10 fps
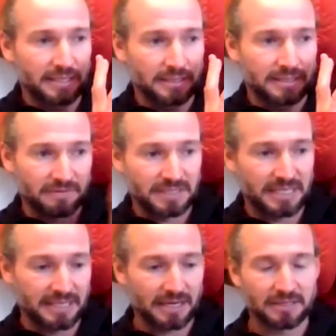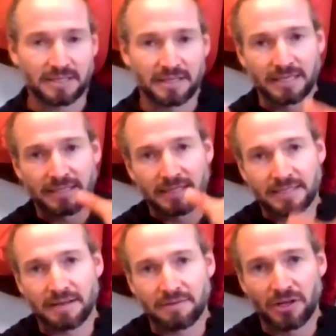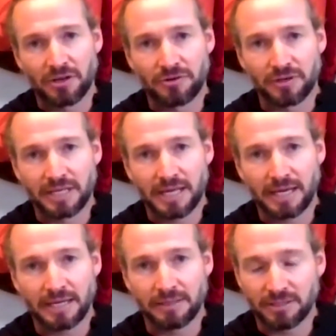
the 17,000 and I did a 700k,